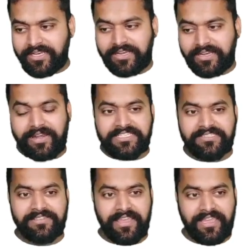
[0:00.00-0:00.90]

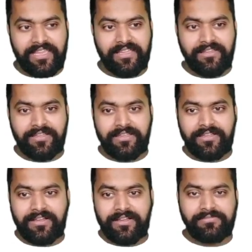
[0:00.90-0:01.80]
next thing
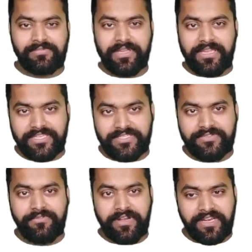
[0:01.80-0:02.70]
is
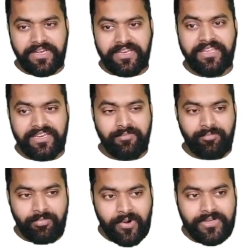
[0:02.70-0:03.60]
really really
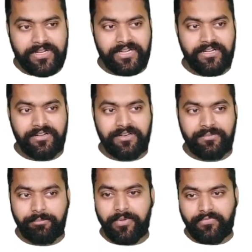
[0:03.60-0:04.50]
important
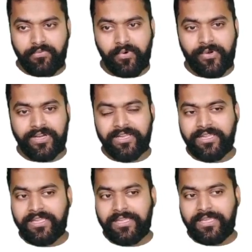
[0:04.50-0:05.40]
before
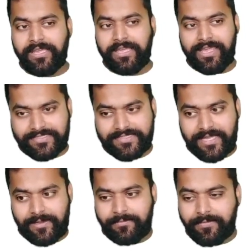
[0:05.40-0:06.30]

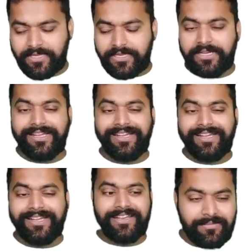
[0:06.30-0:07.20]
exam
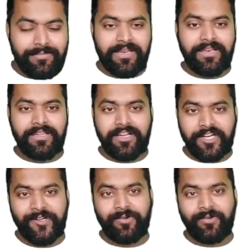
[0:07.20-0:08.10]
disable
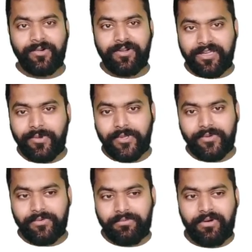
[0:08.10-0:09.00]
control
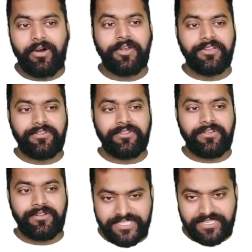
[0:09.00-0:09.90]
w on your
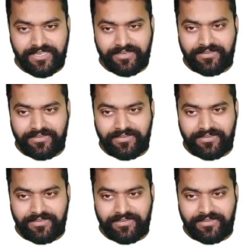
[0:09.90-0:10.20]
machine